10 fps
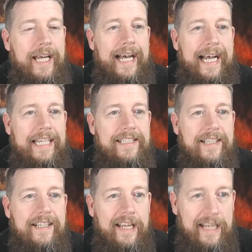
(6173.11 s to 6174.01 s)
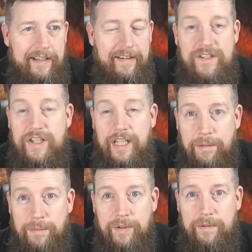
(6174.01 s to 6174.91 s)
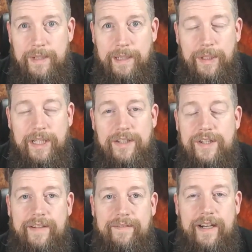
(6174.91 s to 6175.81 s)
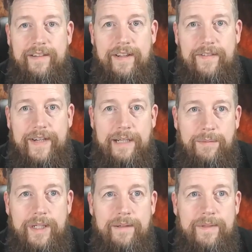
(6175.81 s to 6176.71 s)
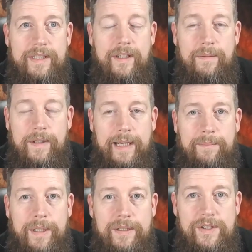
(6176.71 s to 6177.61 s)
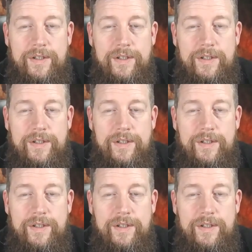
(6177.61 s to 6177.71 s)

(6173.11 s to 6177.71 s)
And clearly they're asking you more than me, because I've never had one, because I'm not that posh.